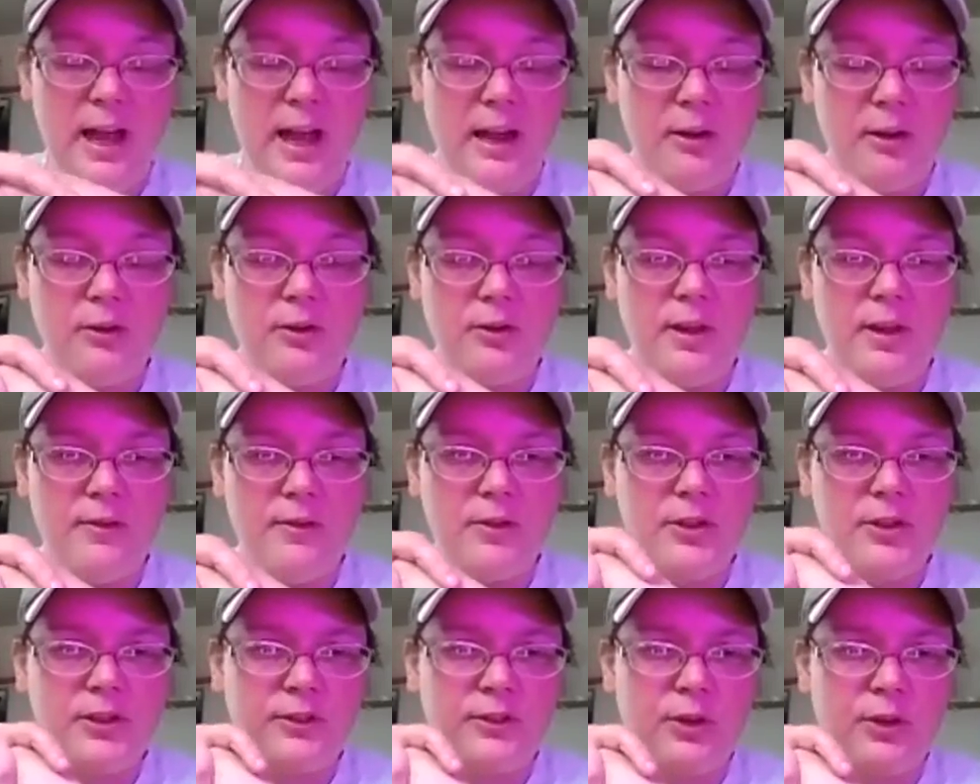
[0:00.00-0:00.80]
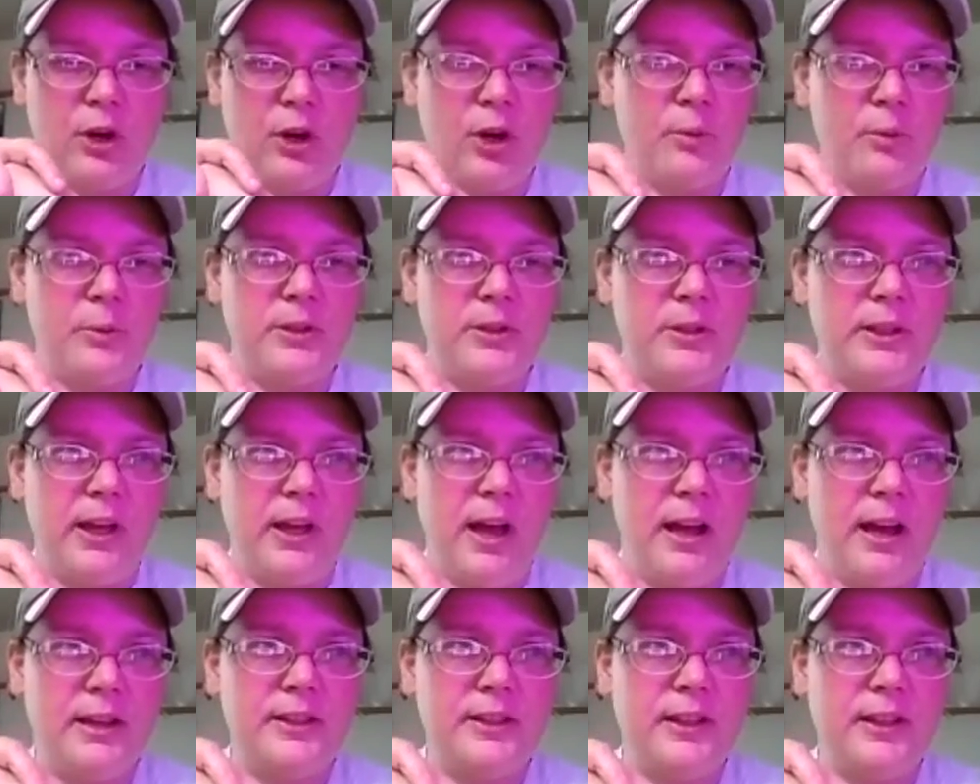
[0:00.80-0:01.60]
higher levels of carbon
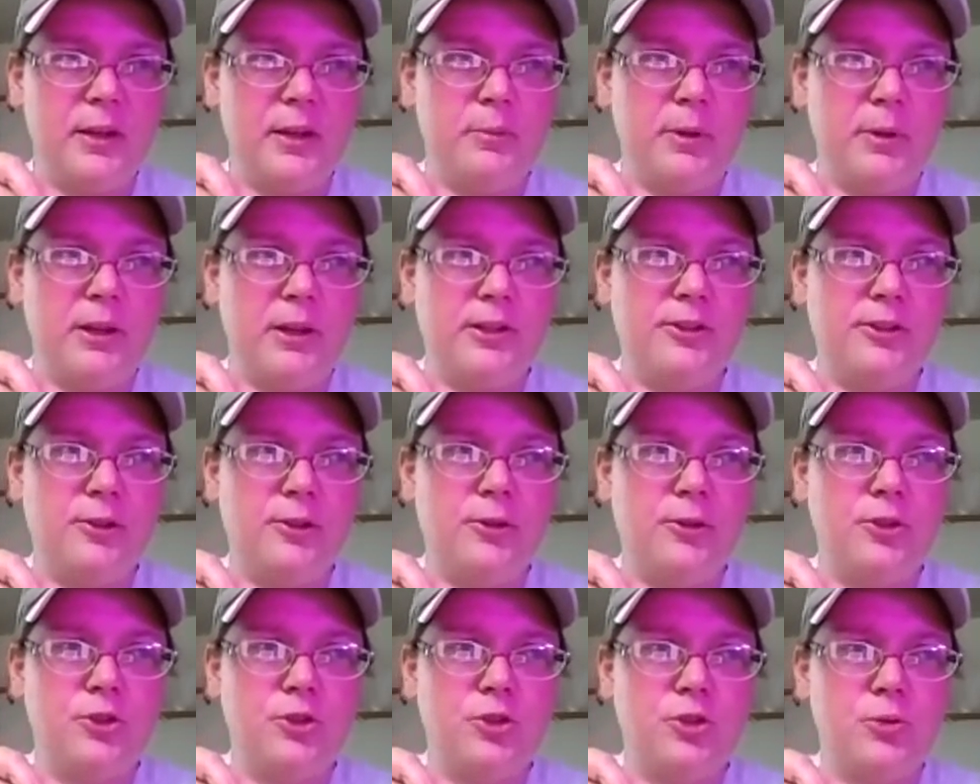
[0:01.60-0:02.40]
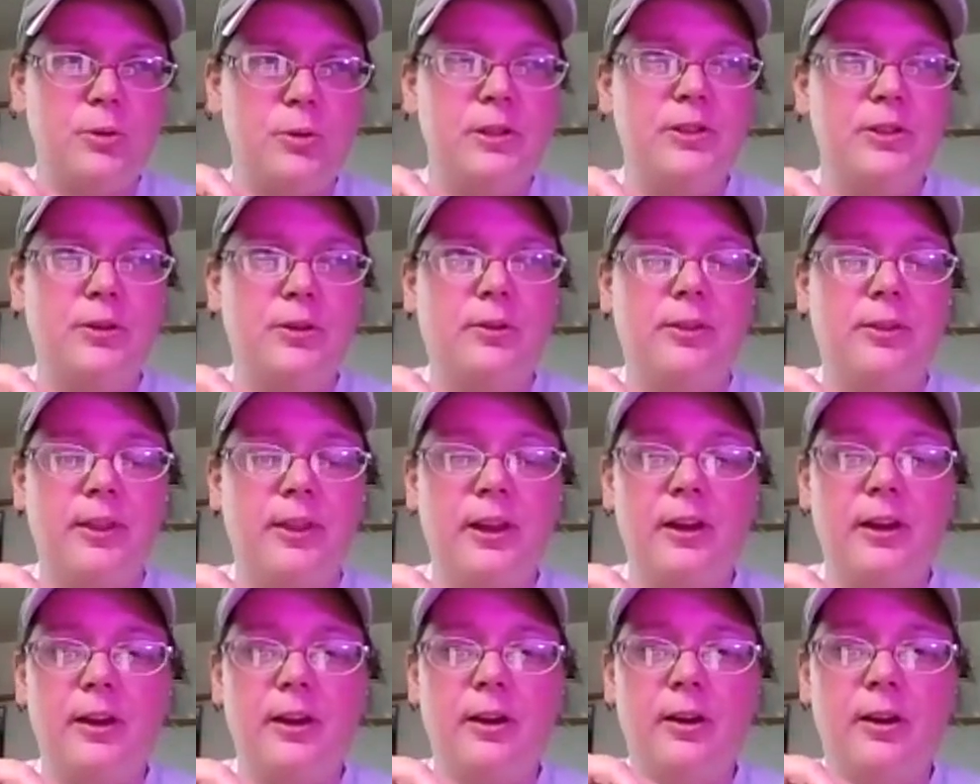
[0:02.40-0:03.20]
dioxide because those trees aren't
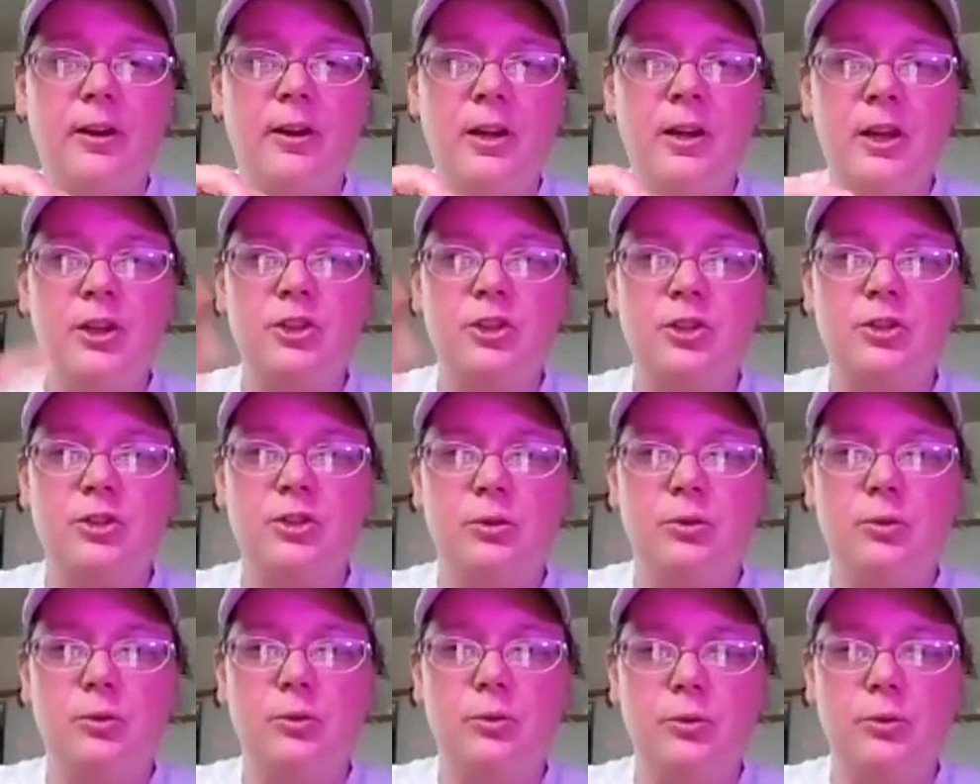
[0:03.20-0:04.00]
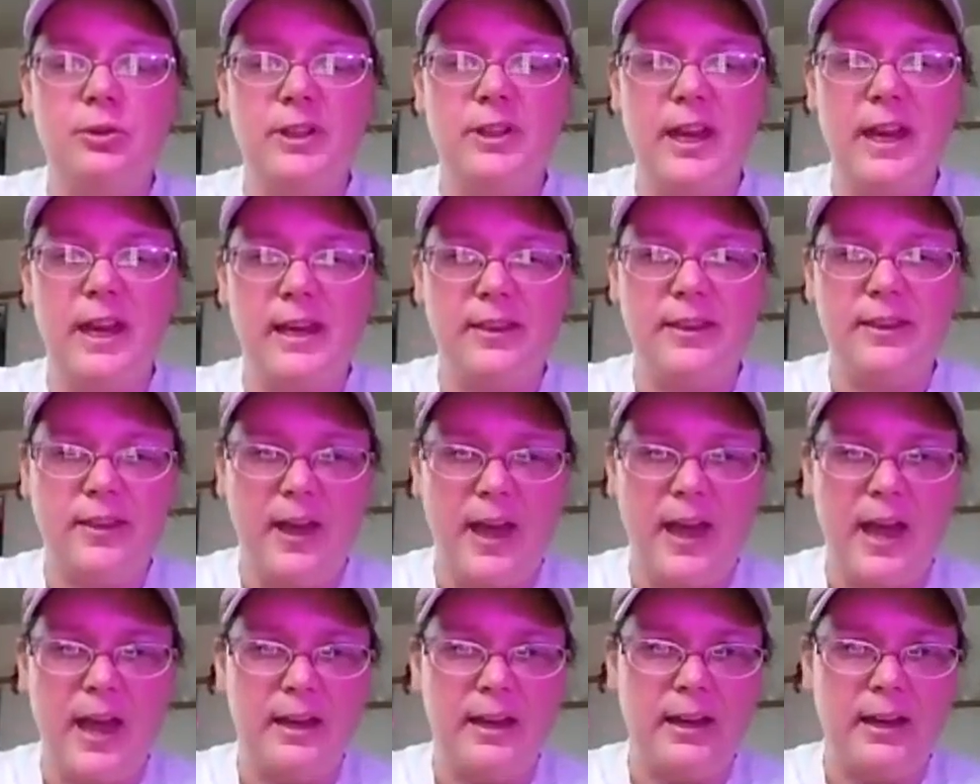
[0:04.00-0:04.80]
there to take
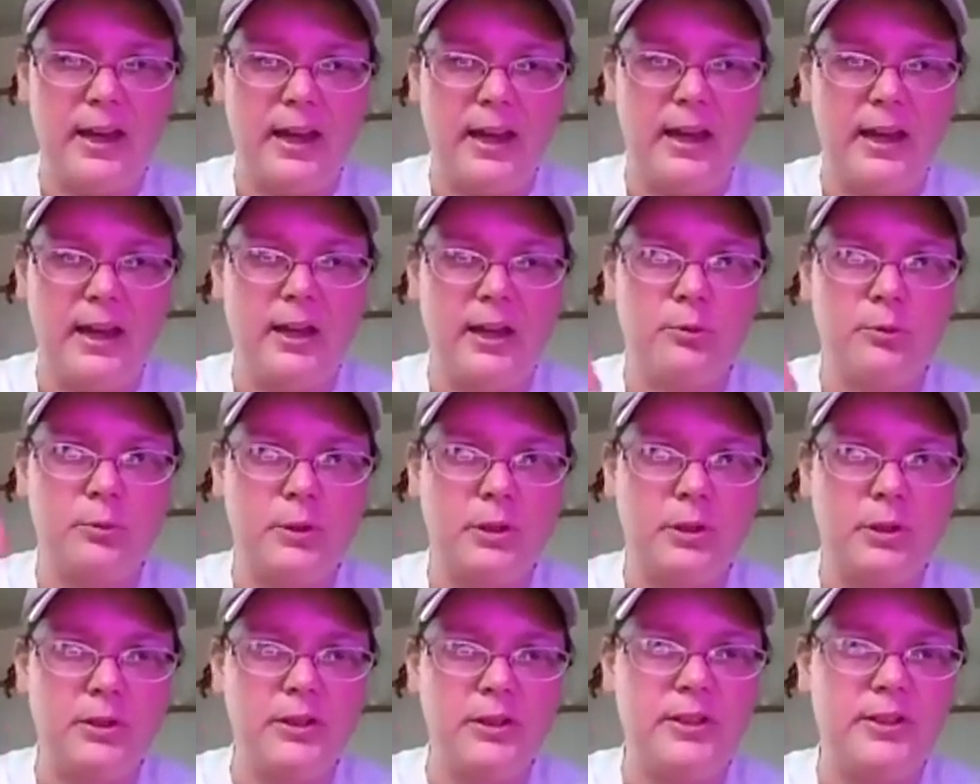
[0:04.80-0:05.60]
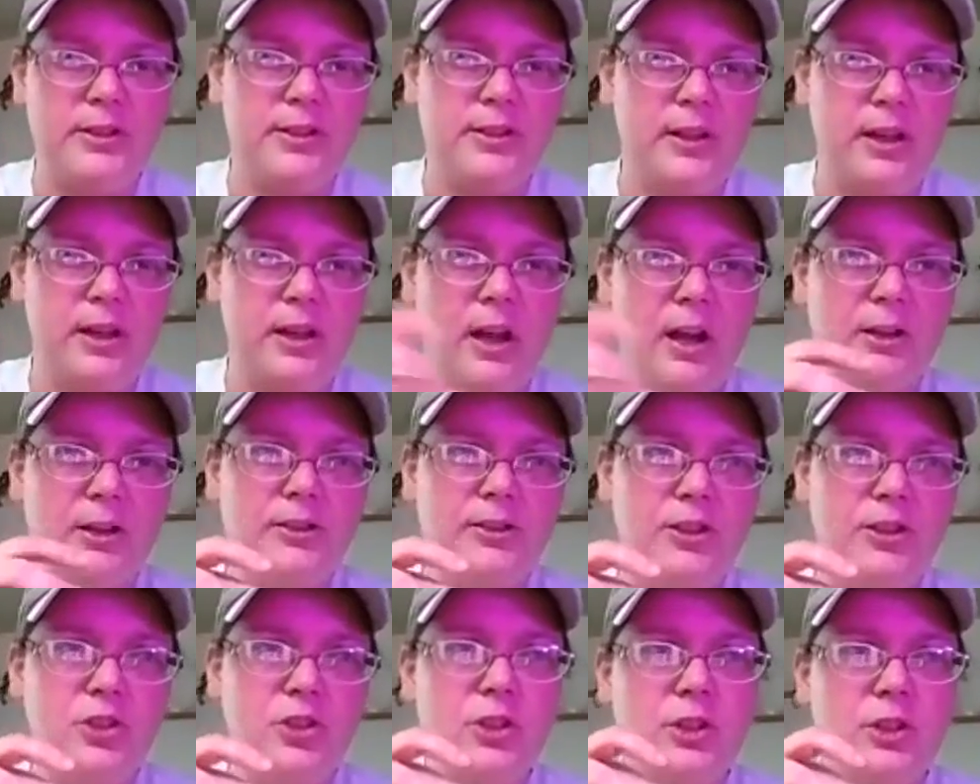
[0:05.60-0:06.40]
that and release the
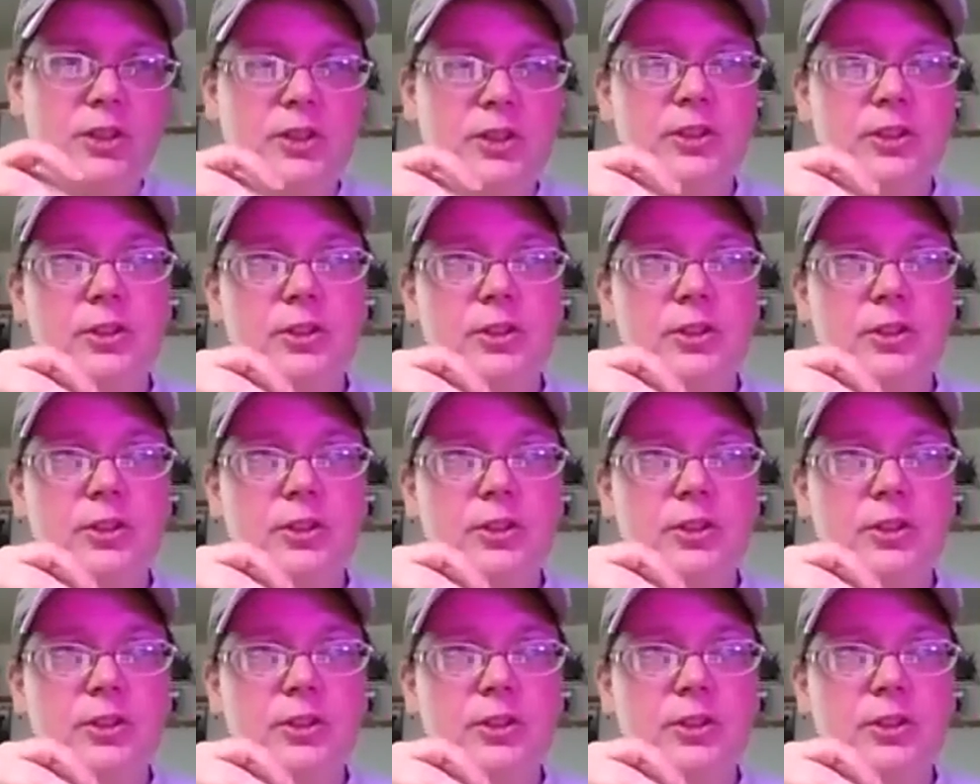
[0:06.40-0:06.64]
oxygen.